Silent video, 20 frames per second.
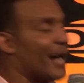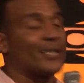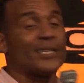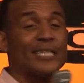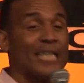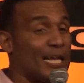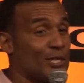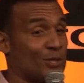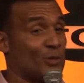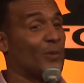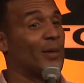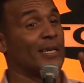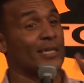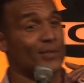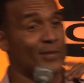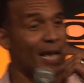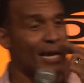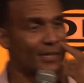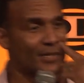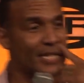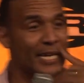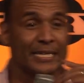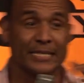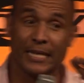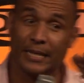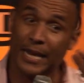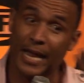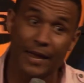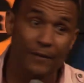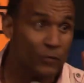The doctor, I swear, this doctor says,
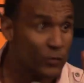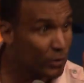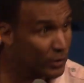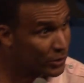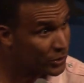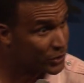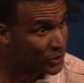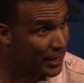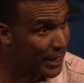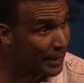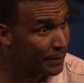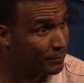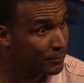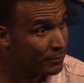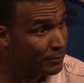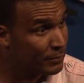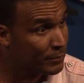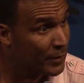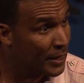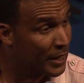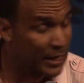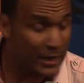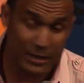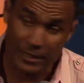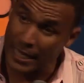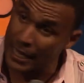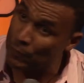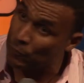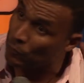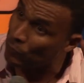he said, Dave, you're in good shape.
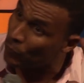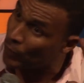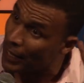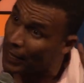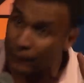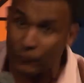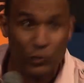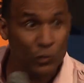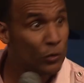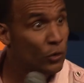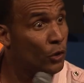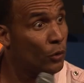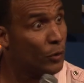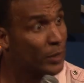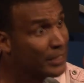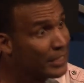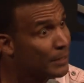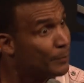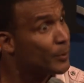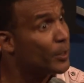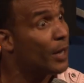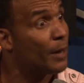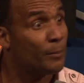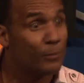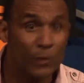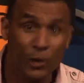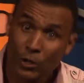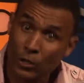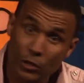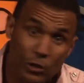He said, whatever you're doing, keep it
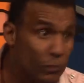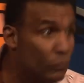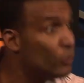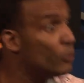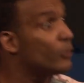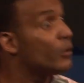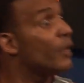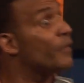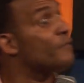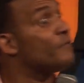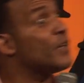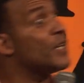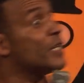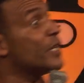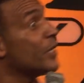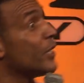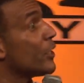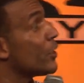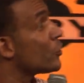up. You can do another 50